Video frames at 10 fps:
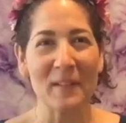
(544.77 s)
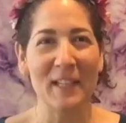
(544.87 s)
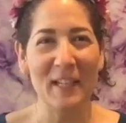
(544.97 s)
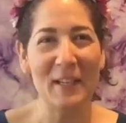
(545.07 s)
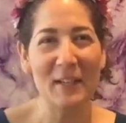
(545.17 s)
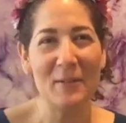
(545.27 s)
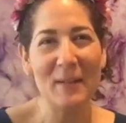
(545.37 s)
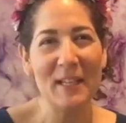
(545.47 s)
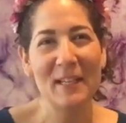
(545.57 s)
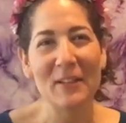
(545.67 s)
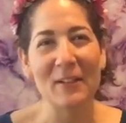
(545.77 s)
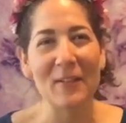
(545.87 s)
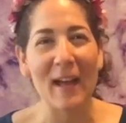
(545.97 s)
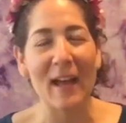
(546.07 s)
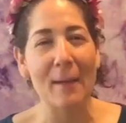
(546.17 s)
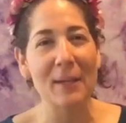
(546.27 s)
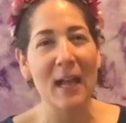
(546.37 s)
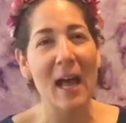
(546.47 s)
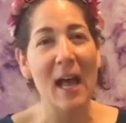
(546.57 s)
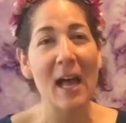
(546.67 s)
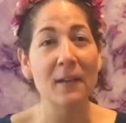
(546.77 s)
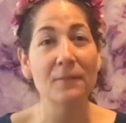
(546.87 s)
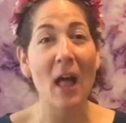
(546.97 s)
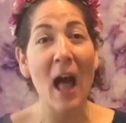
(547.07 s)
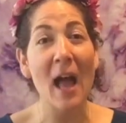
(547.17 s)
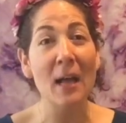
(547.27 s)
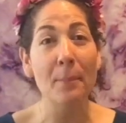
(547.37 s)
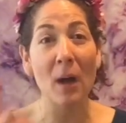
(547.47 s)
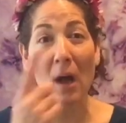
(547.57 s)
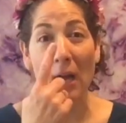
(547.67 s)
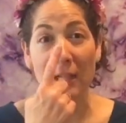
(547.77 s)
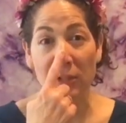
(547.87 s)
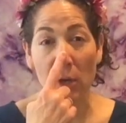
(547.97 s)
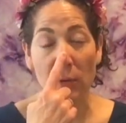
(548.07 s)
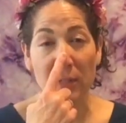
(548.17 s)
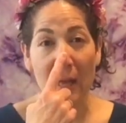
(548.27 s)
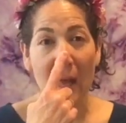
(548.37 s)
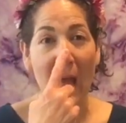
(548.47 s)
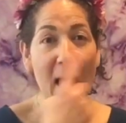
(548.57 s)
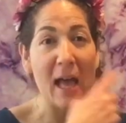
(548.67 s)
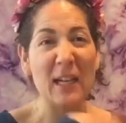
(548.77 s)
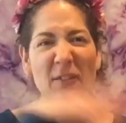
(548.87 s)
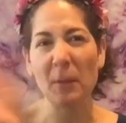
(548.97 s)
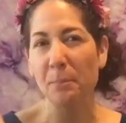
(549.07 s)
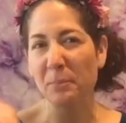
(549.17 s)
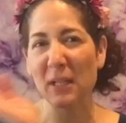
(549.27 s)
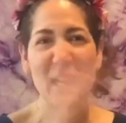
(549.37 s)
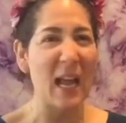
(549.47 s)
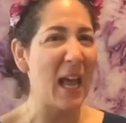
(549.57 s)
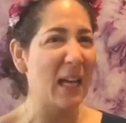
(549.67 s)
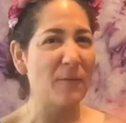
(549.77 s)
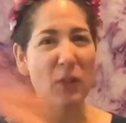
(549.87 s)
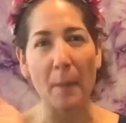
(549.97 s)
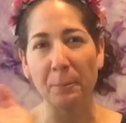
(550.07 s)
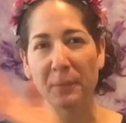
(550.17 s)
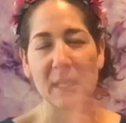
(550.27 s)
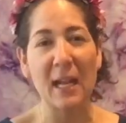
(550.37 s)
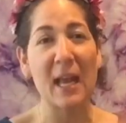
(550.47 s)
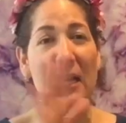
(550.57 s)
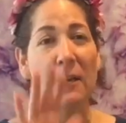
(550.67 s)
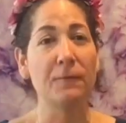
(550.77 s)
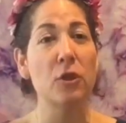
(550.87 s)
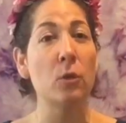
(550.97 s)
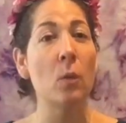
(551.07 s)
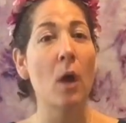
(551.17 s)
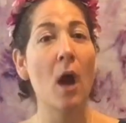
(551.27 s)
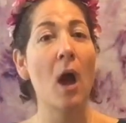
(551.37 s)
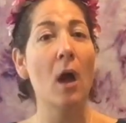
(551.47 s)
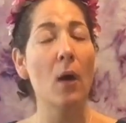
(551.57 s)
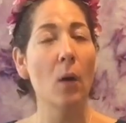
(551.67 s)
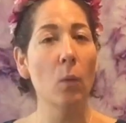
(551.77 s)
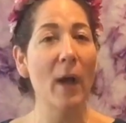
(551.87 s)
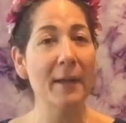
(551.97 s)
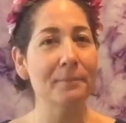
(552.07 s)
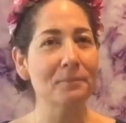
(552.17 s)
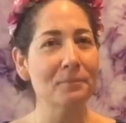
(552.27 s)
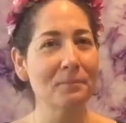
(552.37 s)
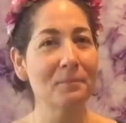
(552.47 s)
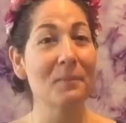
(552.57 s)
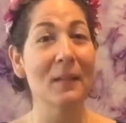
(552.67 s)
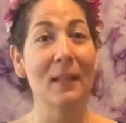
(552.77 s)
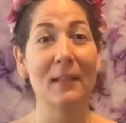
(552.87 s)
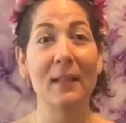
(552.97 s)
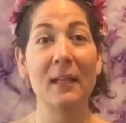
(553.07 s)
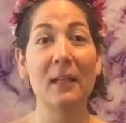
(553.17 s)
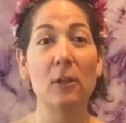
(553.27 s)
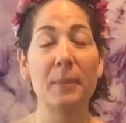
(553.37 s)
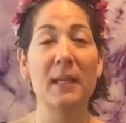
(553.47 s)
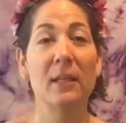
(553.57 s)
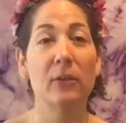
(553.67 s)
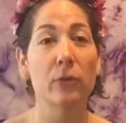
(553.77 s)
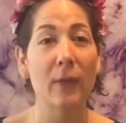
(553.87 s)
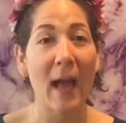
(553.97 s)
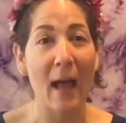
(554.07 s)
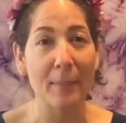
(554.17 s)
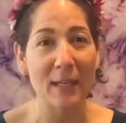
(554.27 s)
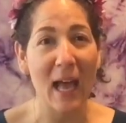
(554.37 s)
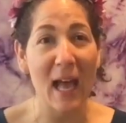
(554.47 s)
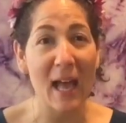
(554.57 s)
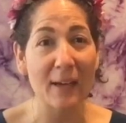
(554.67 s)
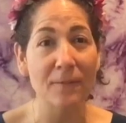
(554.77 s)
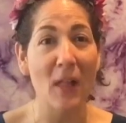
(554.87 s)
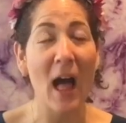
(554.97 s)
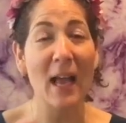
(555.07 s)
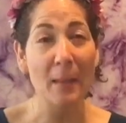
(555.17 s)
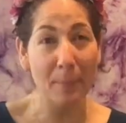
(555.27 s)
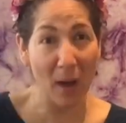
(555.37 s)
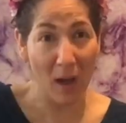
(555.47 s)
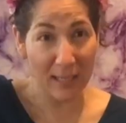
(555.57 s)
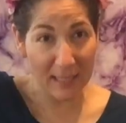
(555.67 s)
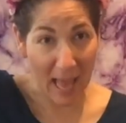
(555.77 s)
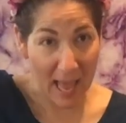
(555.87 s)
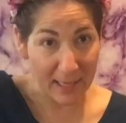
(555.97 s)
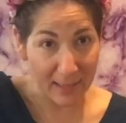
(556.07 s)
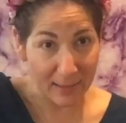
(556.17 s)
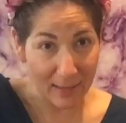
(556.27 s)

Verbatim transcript: Little Peter Rabbit had a fly upon his nose, and he flipped it and he flopped it and it flew away. Little Peter Rabbit had a fly upon his head.